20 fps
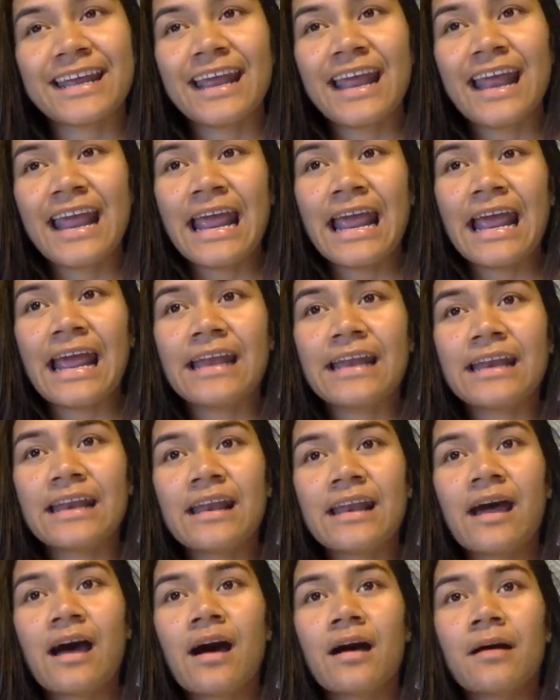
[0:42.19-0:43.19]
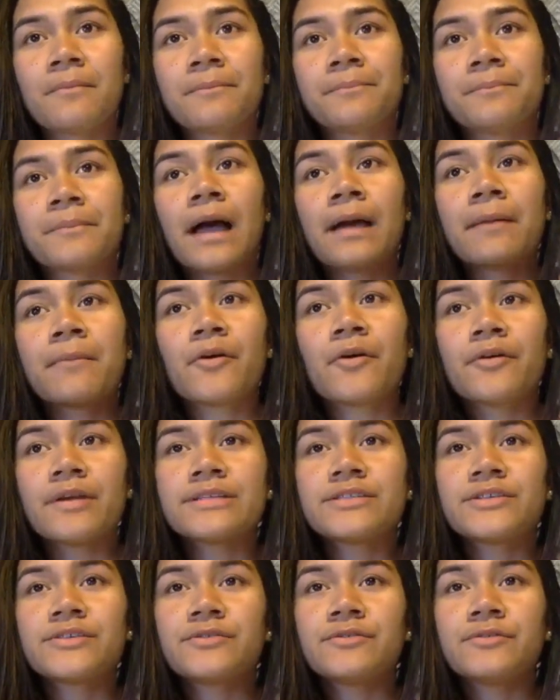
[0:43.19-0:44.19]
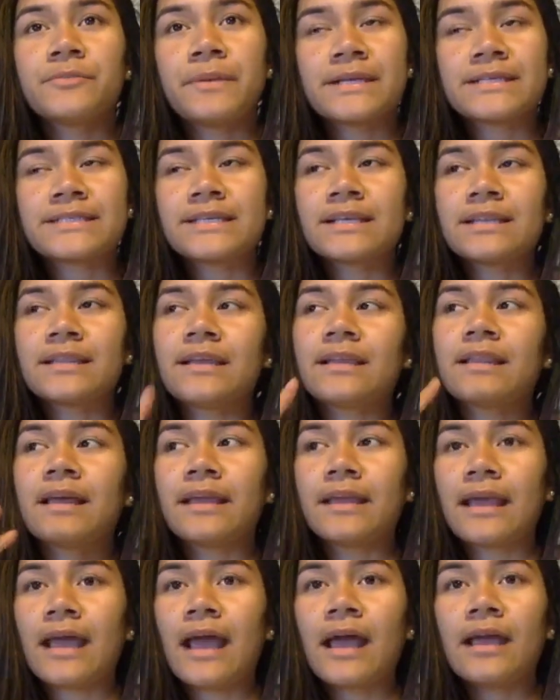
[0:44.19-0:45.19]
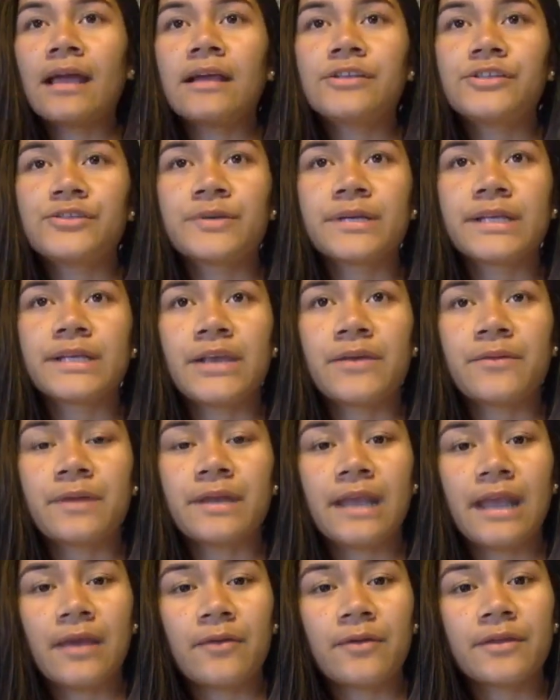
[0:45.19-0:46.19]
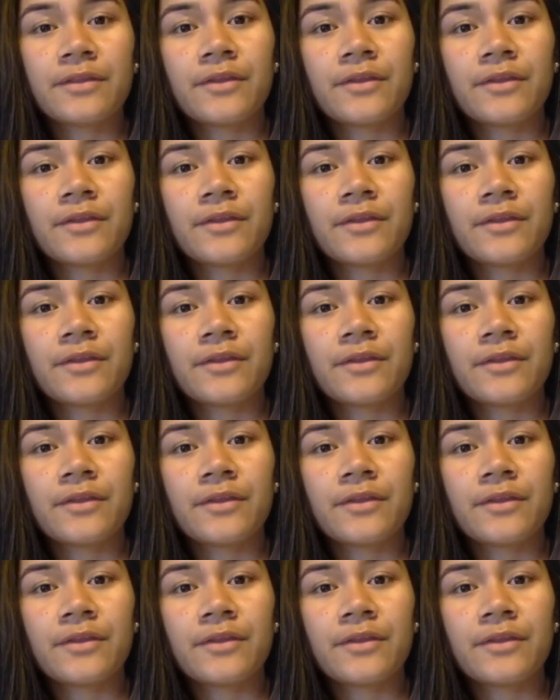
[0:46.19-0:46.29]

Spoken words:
and I'm going to basically like do a Q&A with her,